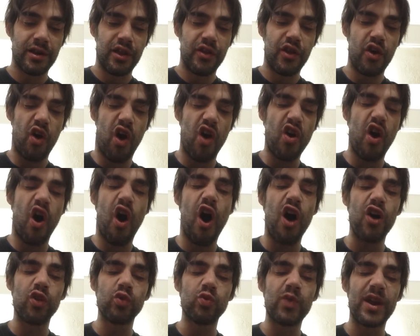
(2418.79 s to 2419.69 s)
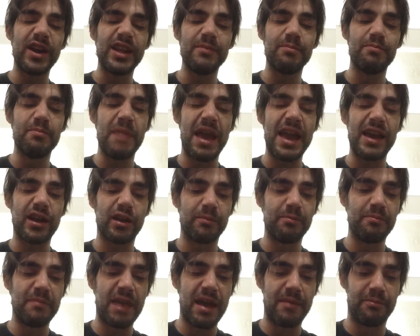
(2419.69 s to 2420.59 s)
There are already male
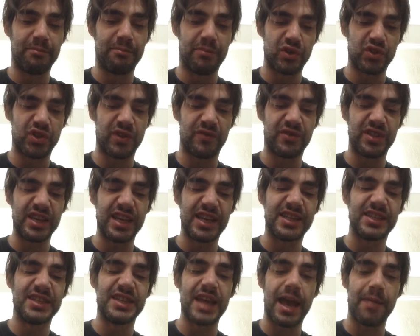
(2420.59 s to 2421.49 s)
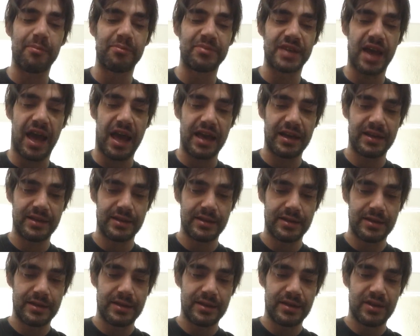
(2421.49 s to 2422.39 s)
members of the Adepta.
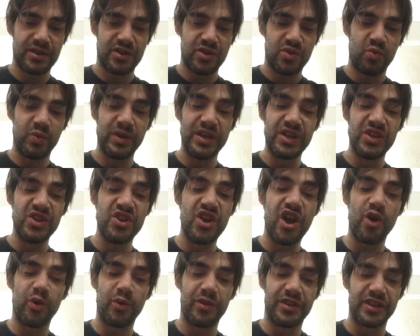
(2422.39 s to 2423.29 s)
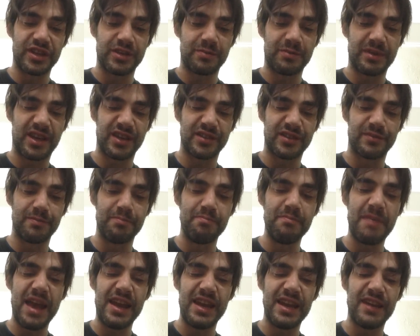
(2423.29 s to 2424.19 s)
We know this because
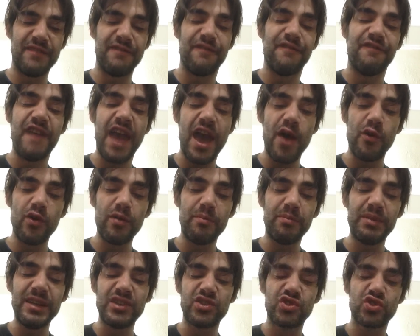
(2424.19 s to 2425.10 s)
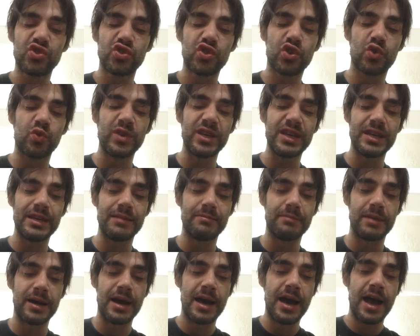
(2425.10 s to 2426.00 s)
men invariably
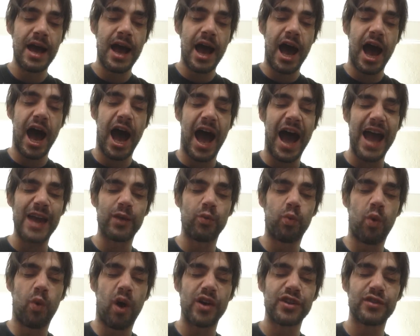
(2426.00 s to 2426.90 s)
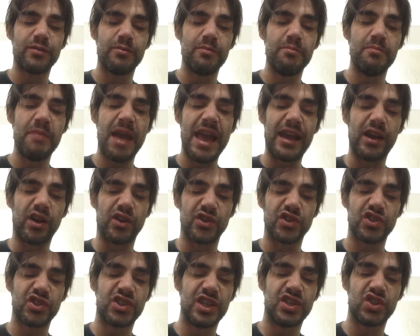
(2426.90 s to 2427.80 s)
scream, "I want male
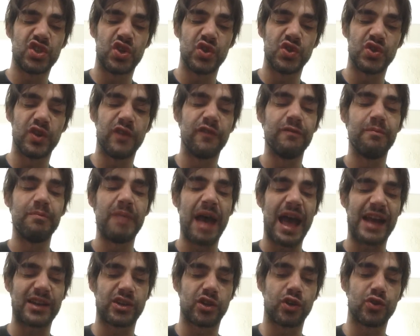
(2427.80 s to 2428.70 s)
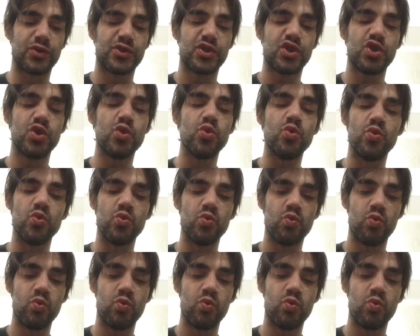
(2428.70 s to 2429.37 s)
sisters of battle too."